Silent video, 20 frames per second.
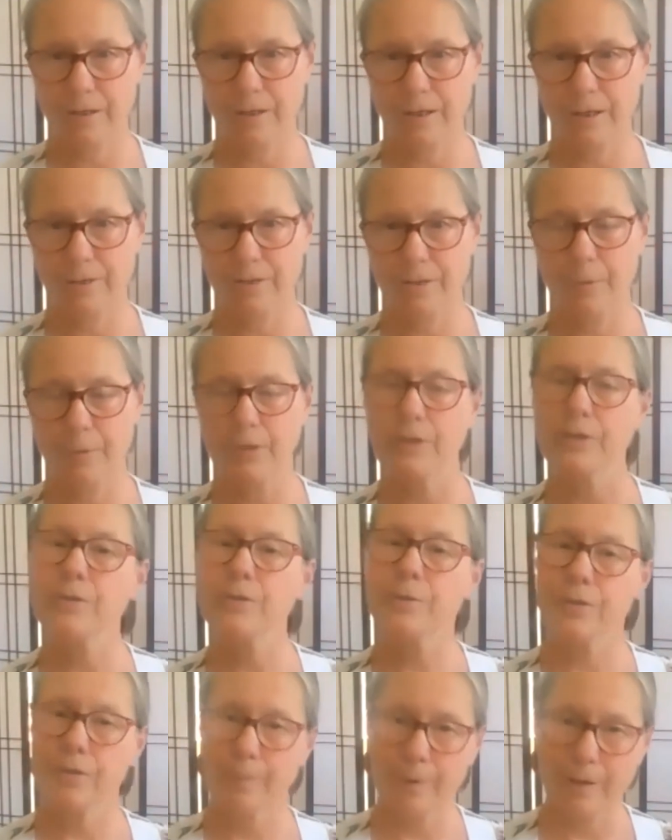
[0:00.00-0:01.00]
experience
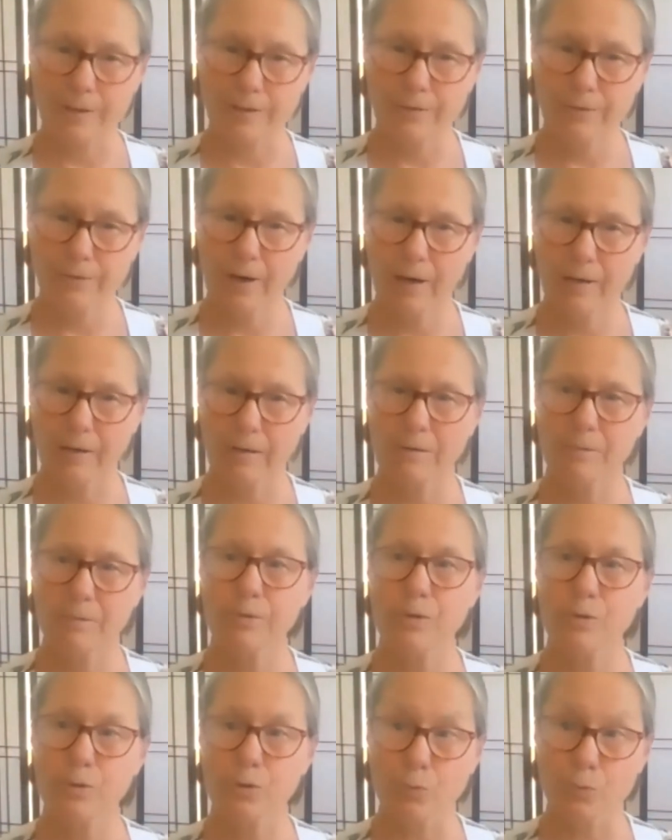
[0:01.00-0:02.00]
with the best friend,
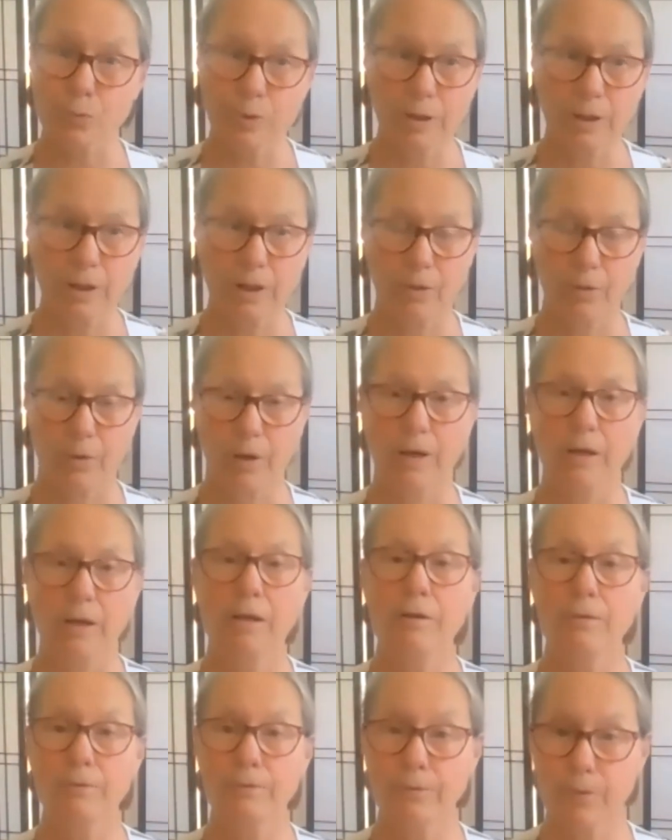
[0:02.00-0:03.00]
which was really great
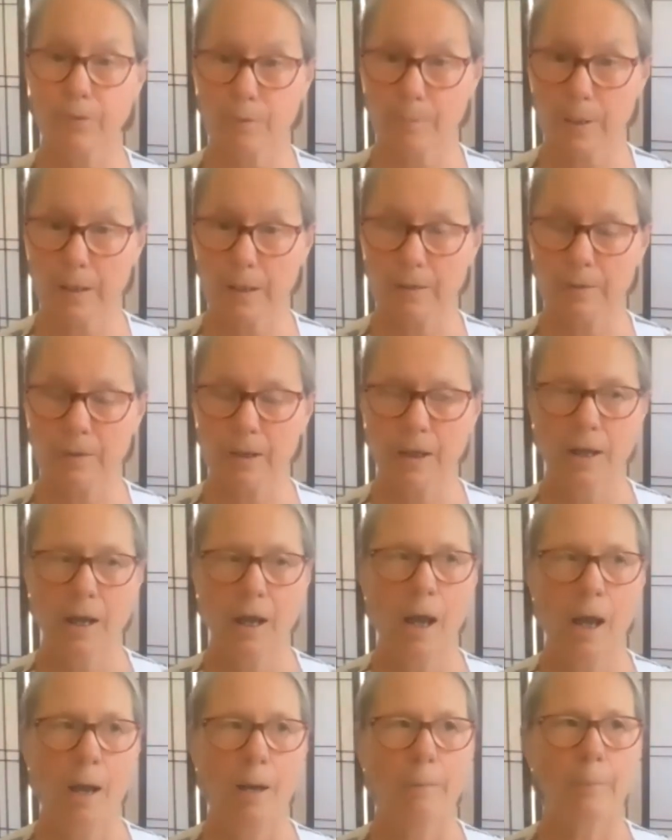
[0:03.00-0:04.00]
for me.
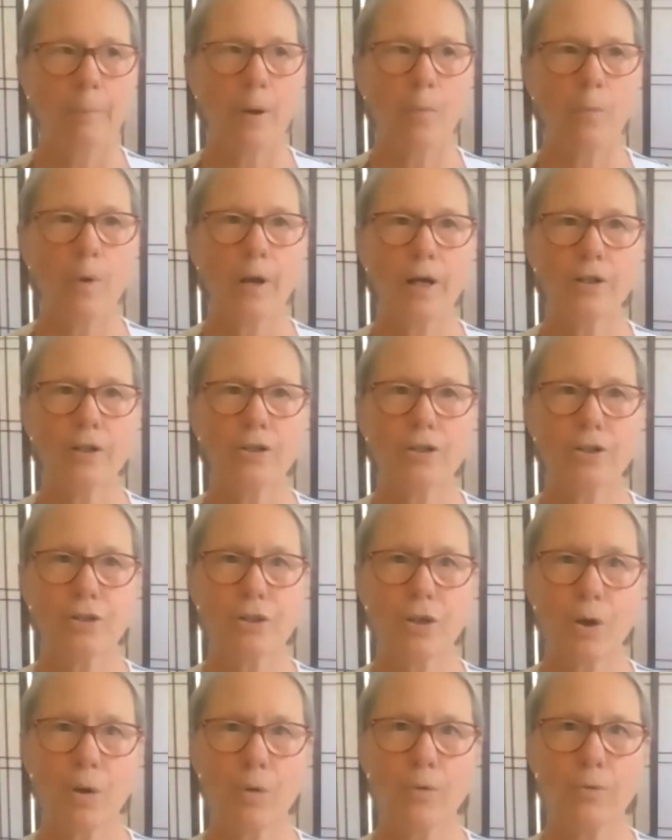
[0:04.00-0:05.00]
But what it
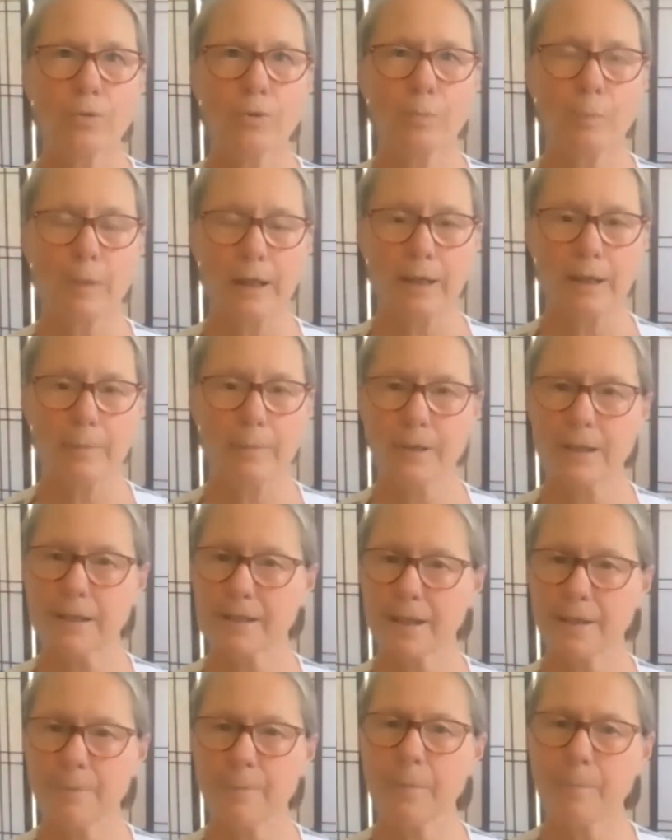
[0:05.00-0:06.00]
showed me, because
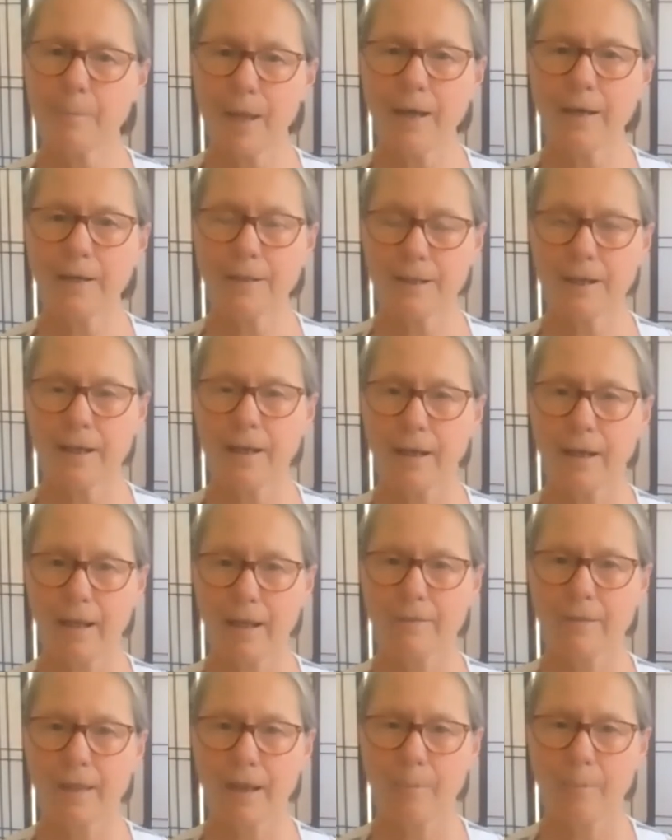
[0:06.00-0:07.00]
I'd been meditating
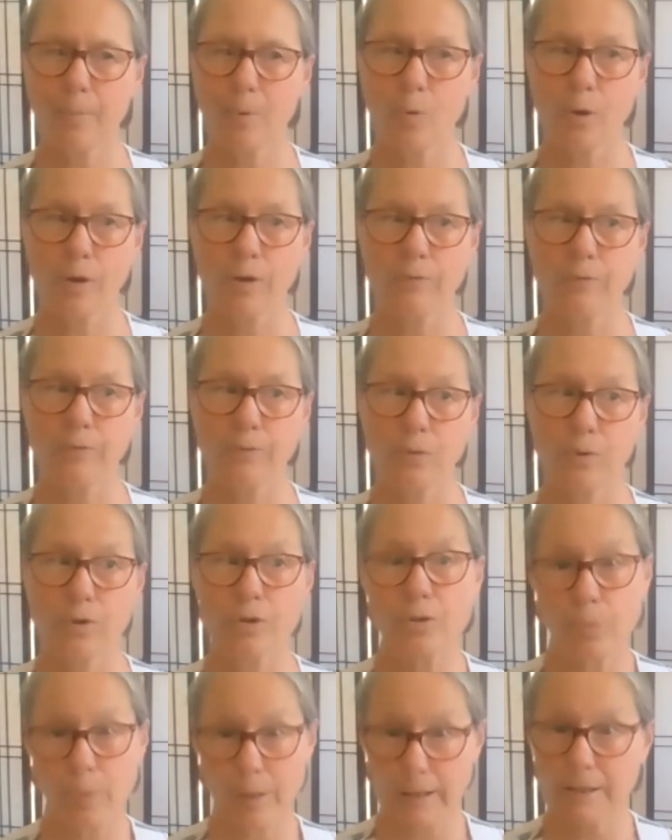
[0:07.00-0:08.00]
at that point for
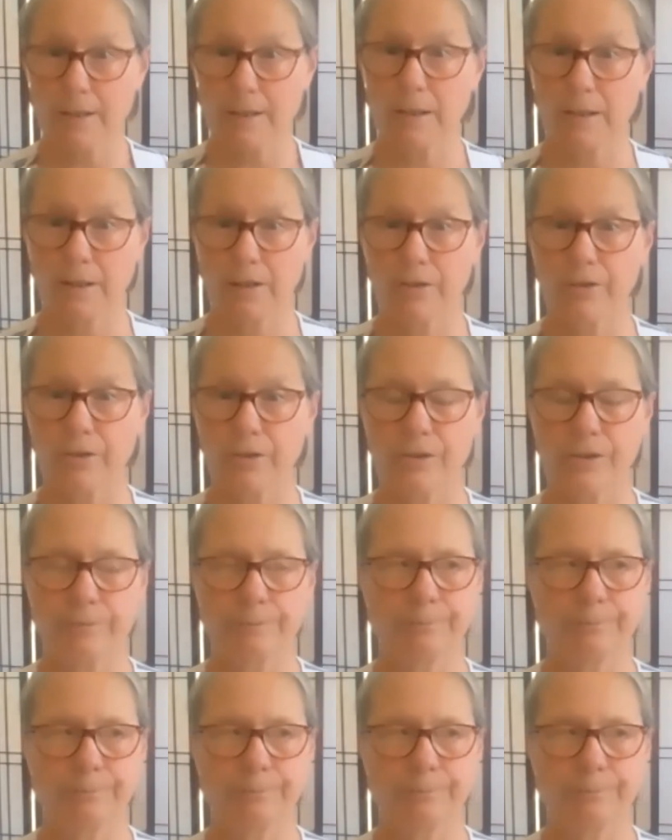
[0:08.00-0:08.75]
20 years,